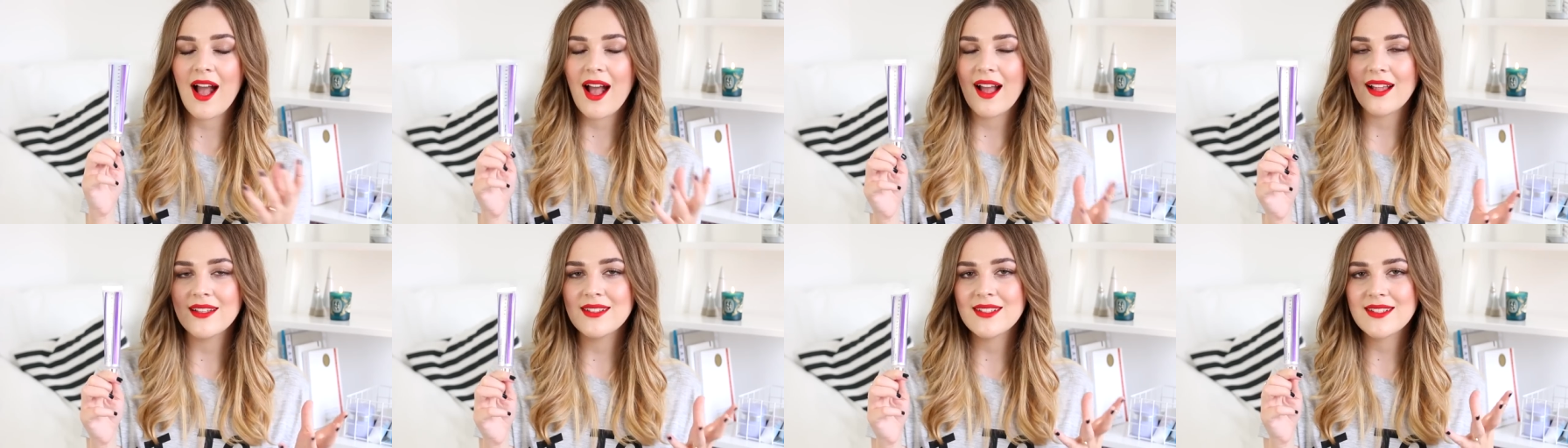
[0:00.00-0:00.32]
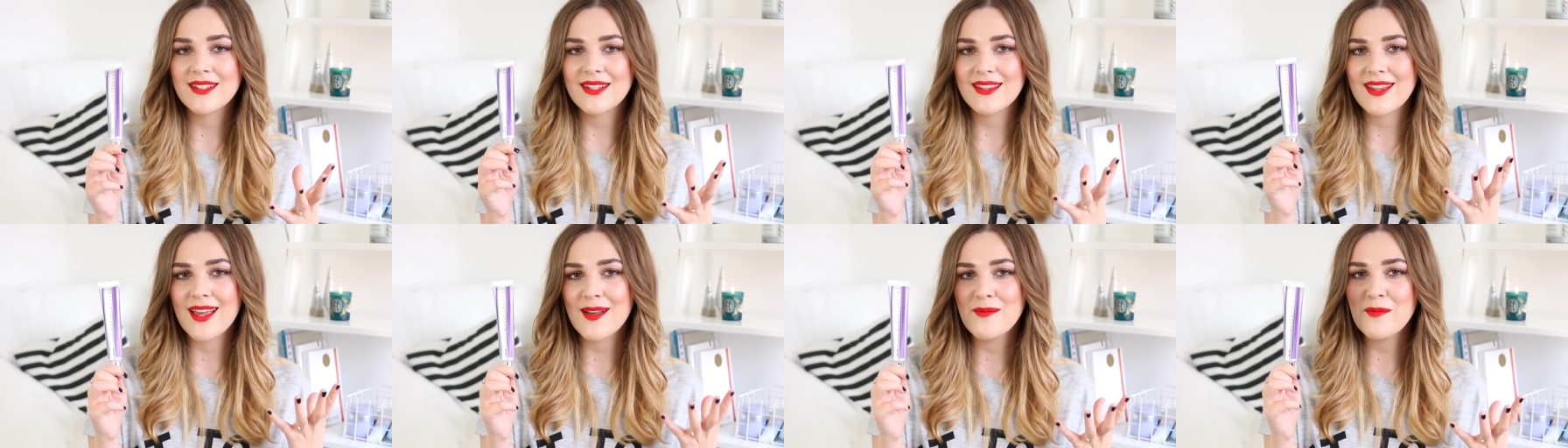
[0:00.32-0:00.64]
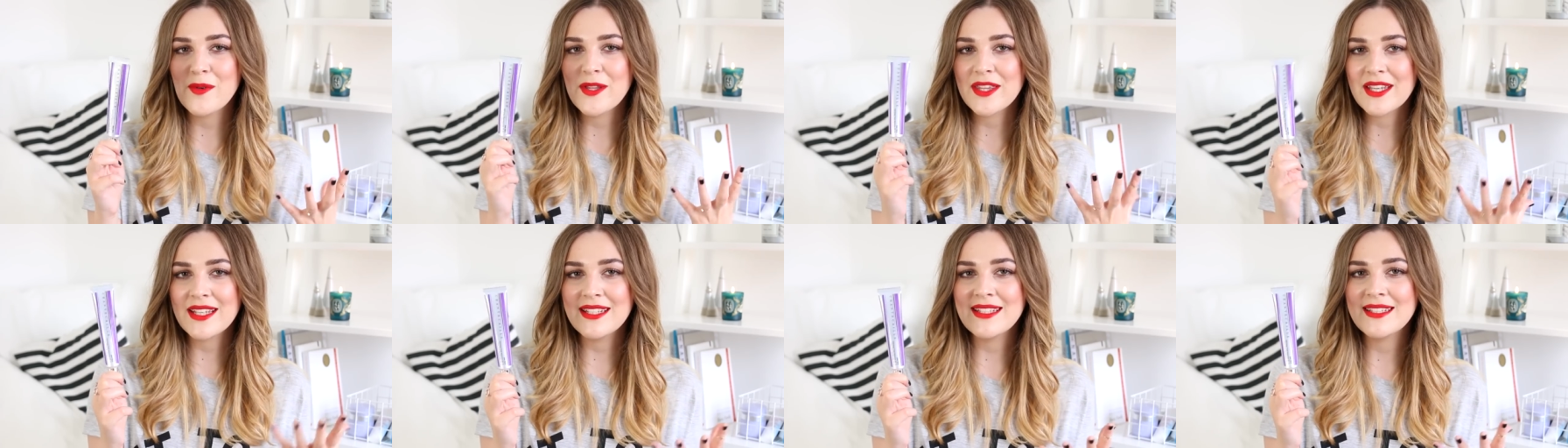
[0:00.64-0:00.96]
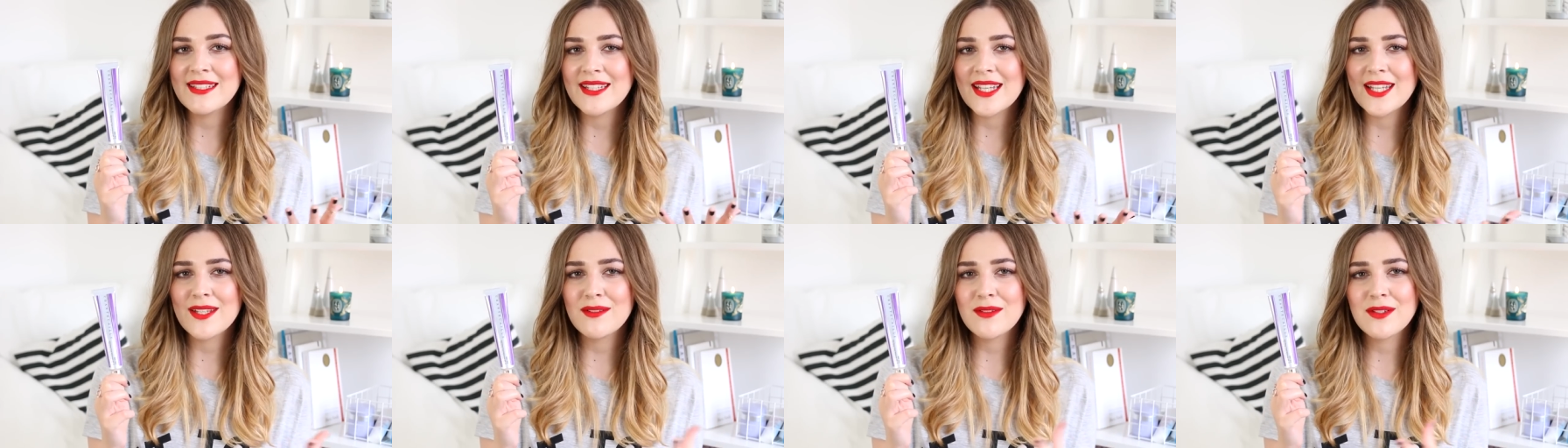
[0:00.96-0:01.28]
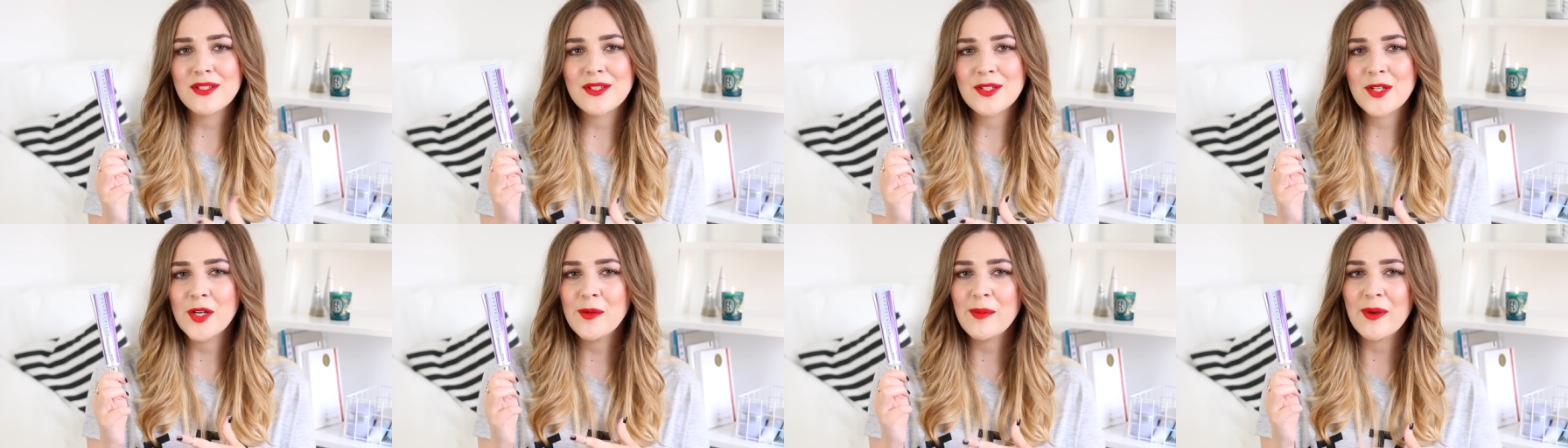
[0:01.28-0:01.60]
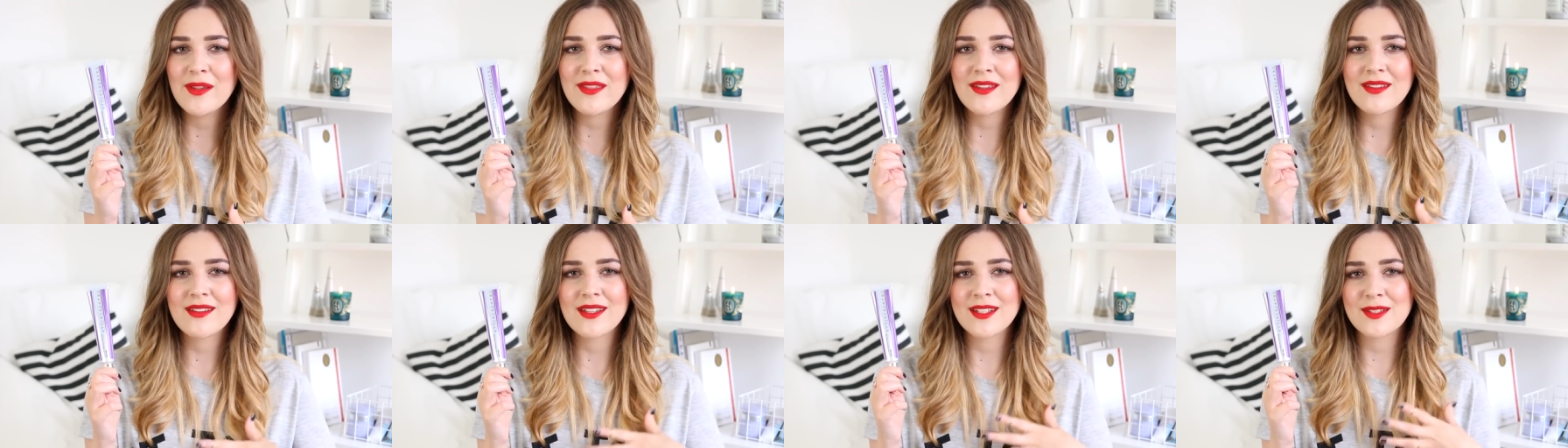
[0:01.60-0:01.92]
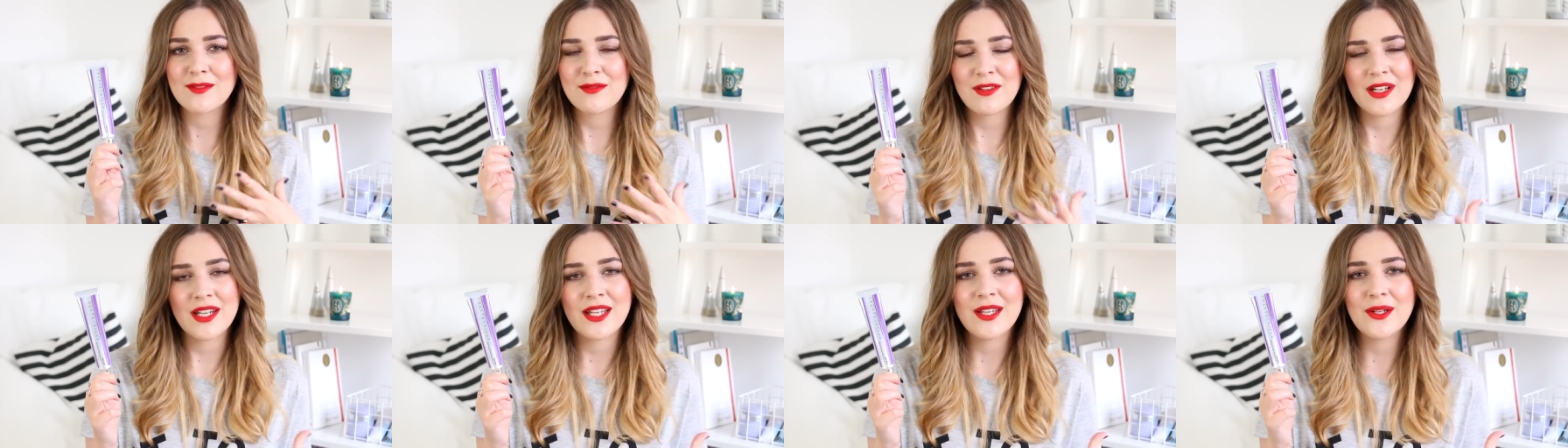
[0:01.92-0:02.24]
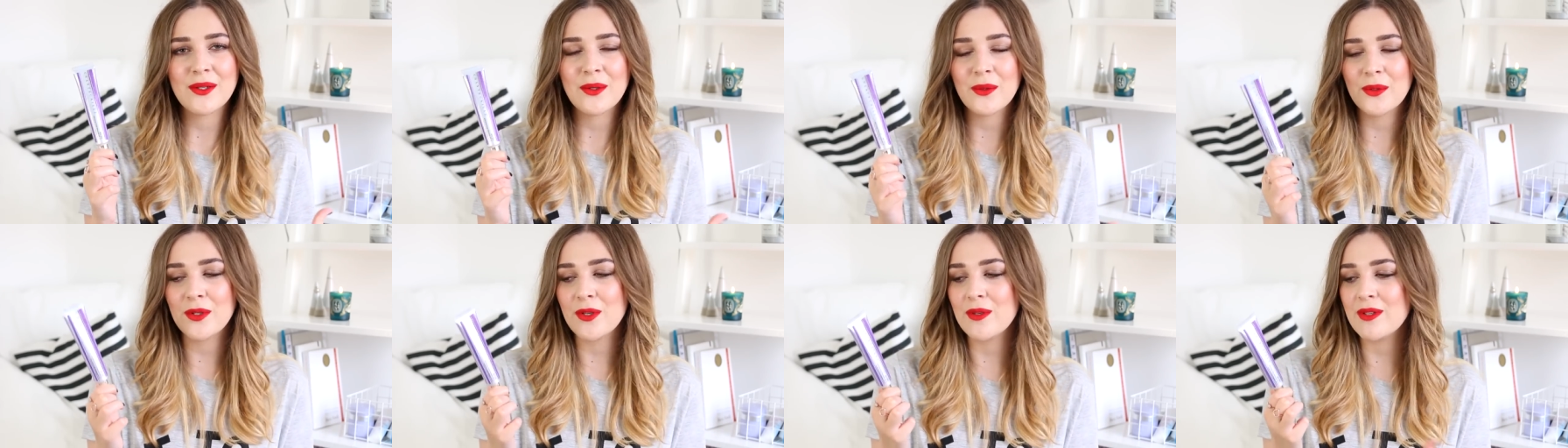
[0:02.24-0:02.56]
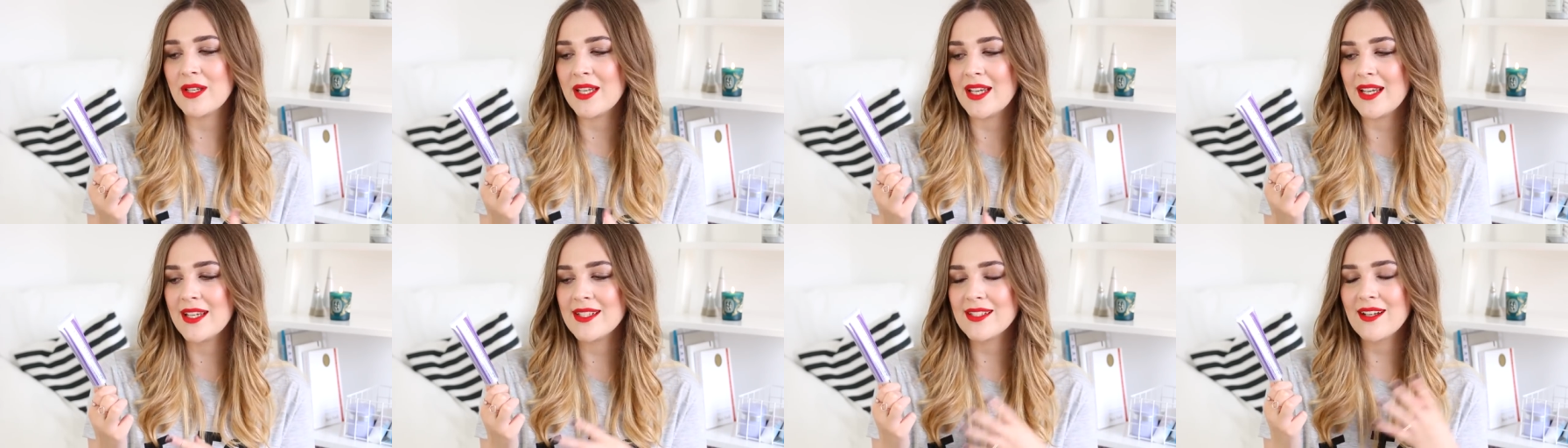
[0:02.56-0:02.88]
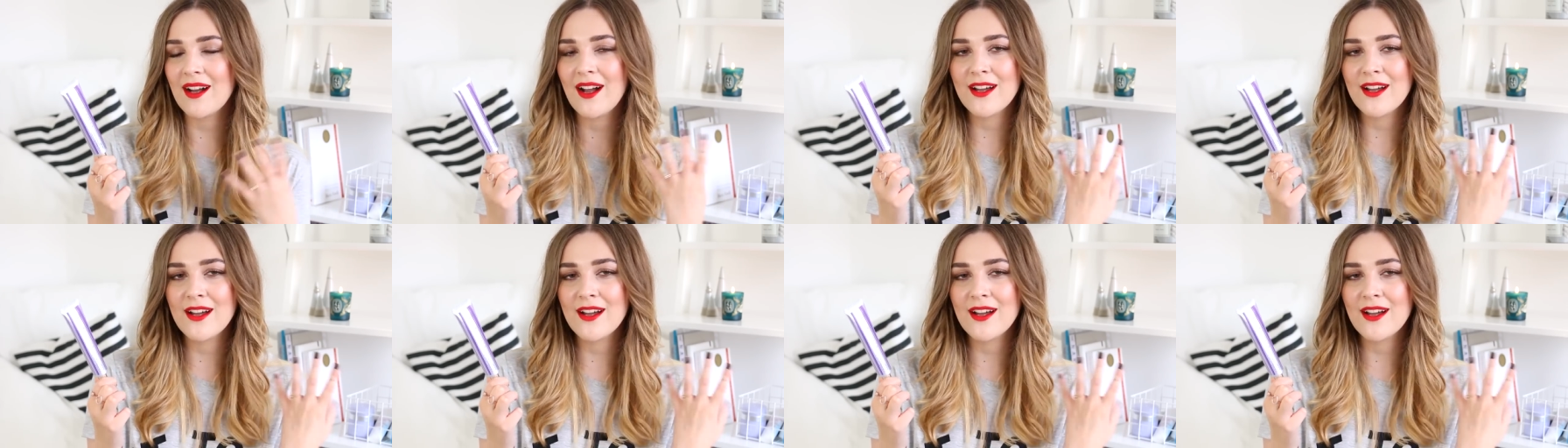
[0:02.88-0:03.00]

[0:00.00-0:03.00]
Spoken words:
And then with concealer on the top, I think that's really all you need.